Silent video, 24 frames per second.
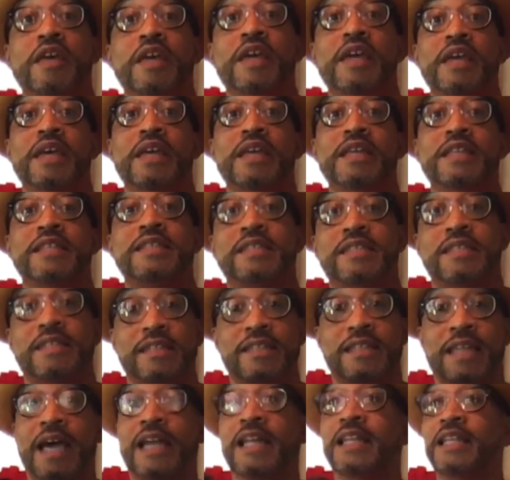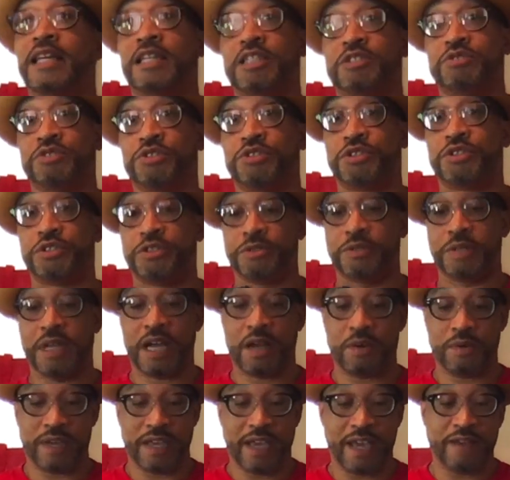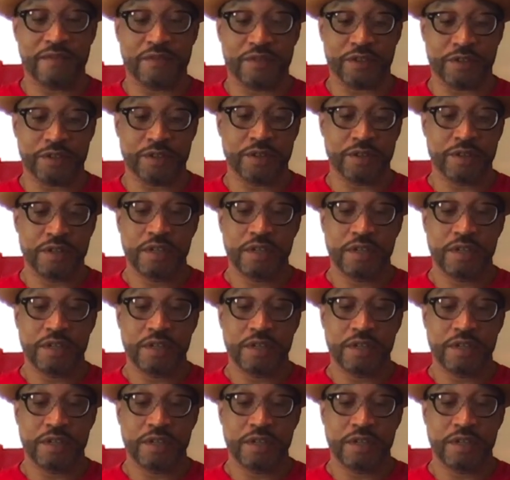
It's not a luxury shoe. However,